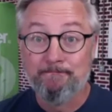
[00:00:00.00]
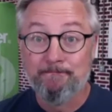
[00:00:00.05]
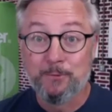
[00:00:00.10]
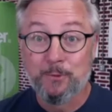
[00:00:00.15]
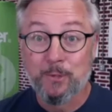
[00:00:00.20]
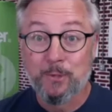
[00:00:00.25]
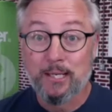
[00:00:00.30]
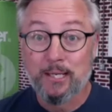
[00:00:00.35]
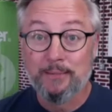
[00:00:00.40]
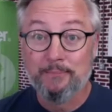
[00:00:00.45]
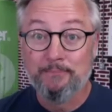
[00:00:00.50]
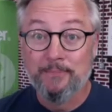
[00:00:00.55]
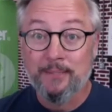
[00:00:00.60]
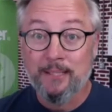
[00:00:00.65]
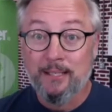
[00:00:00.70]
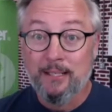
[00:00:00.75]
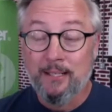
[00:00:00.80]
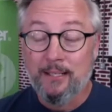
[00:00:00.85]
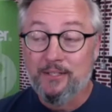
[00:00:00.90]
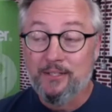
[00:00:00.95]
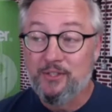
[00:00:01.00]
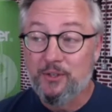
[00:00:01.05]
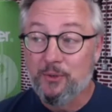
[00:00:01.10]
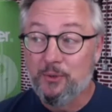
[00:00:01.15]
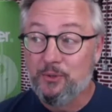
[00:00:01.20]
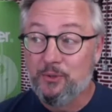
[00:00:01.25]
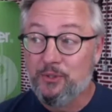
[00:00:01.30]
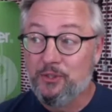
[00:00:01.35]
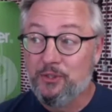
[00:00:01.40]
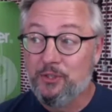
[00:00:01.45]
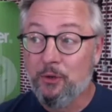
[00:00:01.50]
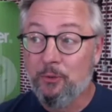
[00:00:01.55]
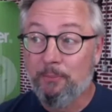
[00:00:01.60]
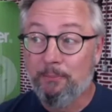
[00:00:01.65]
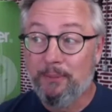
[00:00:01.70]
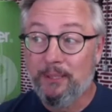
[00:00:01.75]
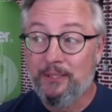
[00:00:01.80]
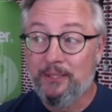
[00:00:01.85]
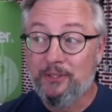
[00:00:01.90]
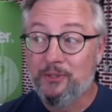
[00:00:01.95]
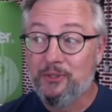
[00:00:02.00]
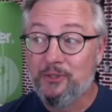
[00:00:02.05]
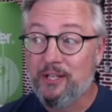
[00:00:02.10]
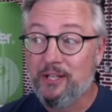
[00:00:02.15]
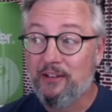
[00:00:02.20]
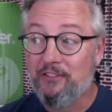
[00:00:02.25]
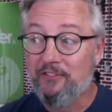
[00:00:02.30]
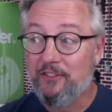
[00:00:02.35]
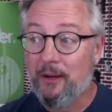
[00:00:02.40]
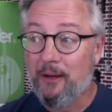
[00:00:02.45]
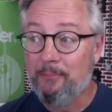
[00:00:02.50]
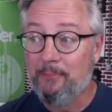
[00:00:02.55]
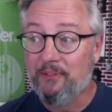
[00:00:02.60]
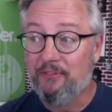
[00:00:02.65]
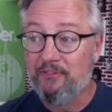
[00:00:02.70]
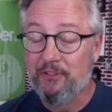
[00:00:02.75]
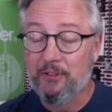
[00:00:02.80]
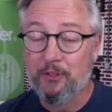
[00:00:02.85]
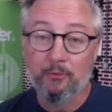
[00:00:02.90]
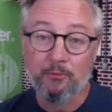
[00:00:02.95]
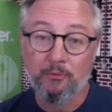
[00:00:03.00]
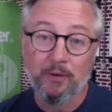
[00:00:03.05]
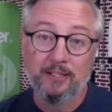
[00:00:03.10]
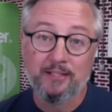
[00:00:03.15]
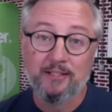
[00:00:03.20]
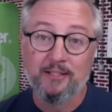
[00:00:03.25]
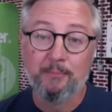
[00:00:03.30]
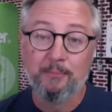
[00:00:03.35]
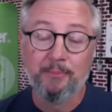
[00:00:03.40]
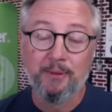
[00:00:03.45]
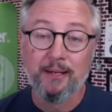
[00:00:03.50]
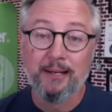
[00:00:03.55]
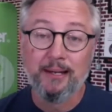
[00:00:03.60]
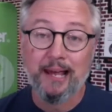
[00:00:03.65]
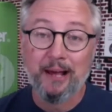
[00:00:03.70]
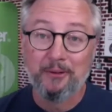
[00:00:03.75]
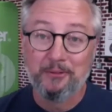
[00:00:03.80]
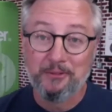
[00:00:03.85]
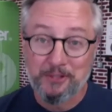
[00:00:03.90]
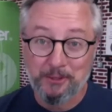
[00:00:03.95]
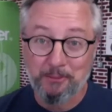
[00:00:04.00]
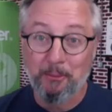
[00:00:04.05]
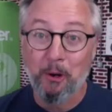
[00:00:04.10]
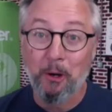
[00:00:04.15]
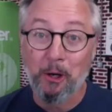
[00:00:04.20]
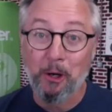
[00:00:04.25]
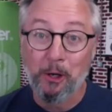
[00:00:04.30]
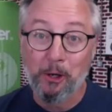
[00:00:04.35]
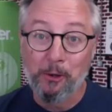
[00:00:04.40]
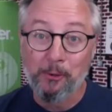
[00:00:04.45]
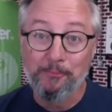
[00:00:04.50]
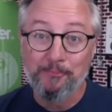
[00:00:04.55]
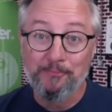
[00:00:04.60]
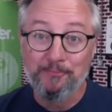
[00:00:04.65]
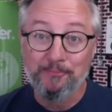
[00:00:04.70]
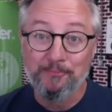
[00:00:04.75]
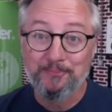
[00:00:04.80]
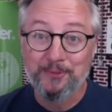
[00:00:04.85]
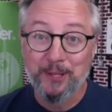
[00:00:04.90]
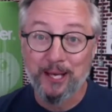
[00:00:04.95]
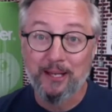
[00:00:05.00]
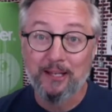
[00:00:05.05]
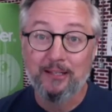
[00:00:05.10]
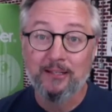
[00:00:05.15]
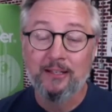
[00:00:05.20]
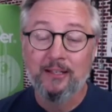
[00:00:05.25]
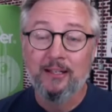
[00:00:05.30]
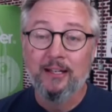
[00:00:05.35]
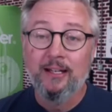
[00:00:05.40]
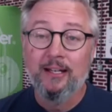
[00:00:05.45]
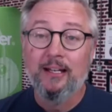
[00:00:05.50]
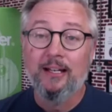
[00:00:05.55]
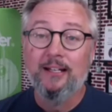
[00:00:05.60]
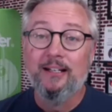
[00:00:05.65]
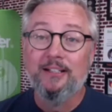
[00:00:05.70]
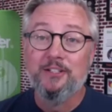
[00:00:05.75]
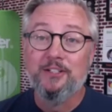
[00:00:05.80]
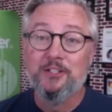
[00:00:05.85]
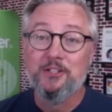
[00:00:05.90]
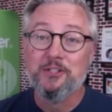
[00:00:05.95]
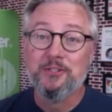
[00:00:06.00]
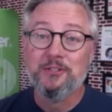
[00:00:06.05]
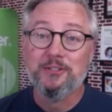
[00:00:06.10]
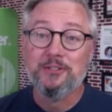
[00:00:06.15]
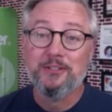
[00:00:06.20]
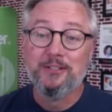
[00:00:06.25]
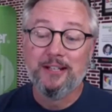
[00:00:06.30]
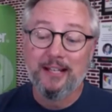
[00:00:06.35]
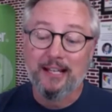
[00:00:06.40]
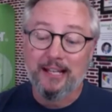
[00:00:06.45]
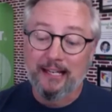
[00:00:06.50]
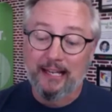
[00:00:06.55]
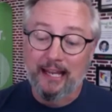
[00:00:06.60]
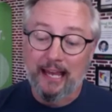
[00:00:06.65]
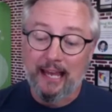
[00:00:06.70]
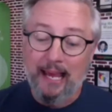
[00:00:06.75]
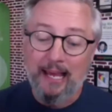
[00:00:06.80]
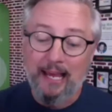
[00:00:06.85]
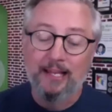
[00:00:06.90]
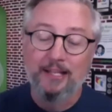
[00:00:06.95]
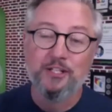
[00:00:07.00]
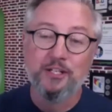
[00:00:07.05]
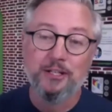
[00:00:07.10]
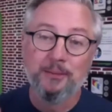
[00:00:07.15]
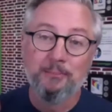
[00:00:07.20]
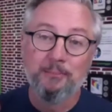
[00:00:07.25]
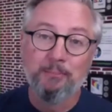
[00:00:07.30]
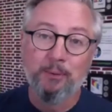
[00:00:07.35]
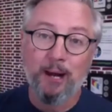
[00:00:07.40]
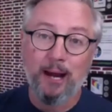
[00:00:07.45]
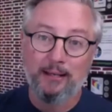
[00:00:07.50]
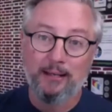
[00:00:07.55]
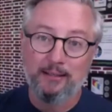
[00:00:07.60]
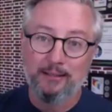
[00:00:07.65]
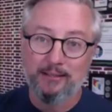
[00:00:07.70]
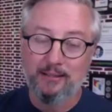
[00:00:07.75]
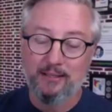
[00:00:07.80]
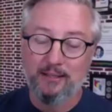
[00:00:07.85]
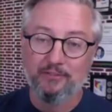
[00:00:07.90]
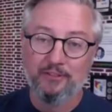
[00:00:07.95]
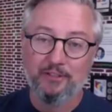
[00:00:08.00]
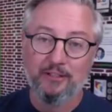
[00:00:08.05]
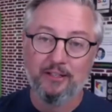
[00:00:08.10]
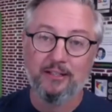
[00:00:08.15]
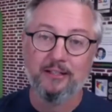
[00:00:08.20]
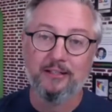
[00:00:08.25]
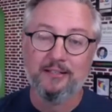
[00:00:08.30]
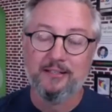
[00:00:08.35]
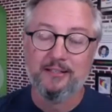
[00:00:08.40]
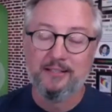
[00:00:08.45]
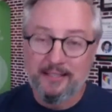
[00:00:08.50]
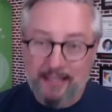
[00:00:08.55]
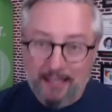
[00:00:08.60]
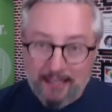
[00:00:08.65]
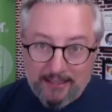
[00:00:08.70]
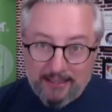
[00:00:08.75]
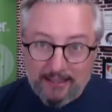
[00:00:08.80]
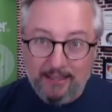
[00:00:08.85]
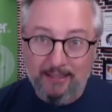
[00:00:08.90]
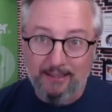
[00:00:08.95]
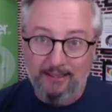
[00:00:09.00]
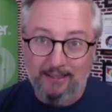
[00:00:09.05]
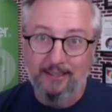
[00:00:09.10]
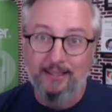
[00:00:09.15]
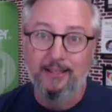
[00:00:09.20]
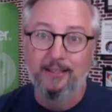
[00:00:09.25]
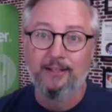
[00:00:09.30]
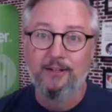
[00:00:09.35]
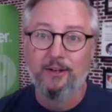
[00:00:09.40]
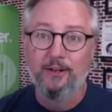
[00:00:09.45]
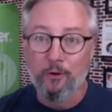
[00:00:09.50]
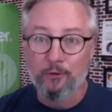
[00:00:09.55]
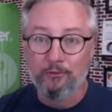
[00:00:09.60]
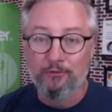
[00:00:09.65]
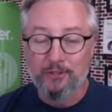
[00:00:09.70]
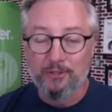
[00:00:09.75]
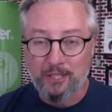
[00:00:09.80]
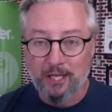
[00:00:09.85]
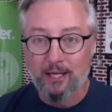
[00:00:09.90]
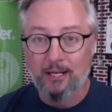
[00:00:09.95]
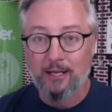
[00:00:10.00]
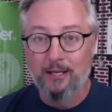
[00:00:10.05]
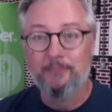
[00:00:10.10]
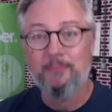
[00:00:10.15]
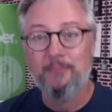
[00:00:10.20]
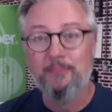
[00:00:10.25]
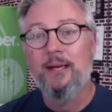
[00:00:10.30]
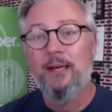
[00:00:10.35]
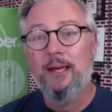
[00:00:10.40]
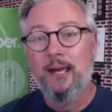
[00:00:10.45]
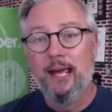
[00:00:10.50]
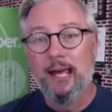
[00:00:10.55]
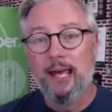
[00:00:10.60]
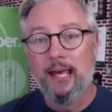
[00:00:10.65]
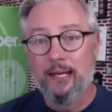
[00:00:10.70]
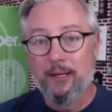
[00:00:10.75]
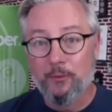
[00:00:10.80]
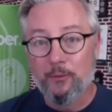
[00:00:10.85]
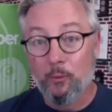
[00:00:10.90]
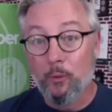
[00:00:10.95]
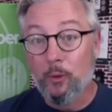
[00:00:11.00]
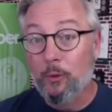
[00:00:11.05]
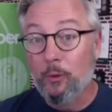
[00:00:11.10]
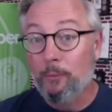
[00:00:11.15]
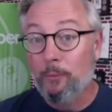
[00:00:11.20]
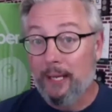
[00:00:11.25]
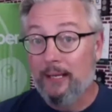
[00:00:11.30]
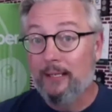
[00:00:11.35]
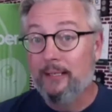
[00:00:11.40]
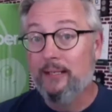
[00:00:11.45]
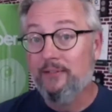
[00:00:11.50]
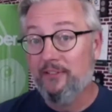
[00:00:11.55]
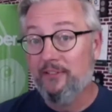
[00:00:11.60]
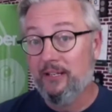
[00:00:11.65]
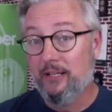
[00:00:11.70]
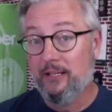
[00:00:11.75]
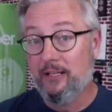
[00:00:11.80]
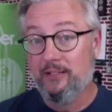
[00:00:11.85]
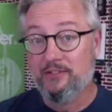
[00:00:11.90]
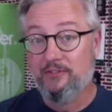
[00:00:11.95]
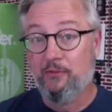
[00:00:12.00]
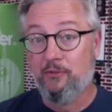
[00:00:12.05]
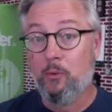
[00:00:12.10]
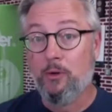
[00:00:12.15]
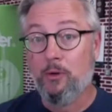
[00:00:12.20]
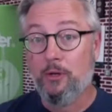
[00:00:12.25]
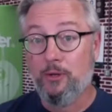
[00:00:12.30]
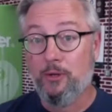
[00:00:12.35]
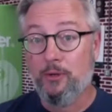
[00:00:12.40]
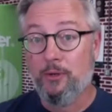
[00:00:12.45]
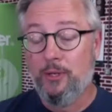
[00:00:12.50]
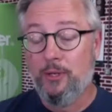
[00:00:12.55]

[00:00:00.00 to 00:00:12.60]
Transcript: right? So don't beat yourself up if you don't write something down tomorrow, okay? Just engage in the practice of it consistently over time, and it will pay dividends for you.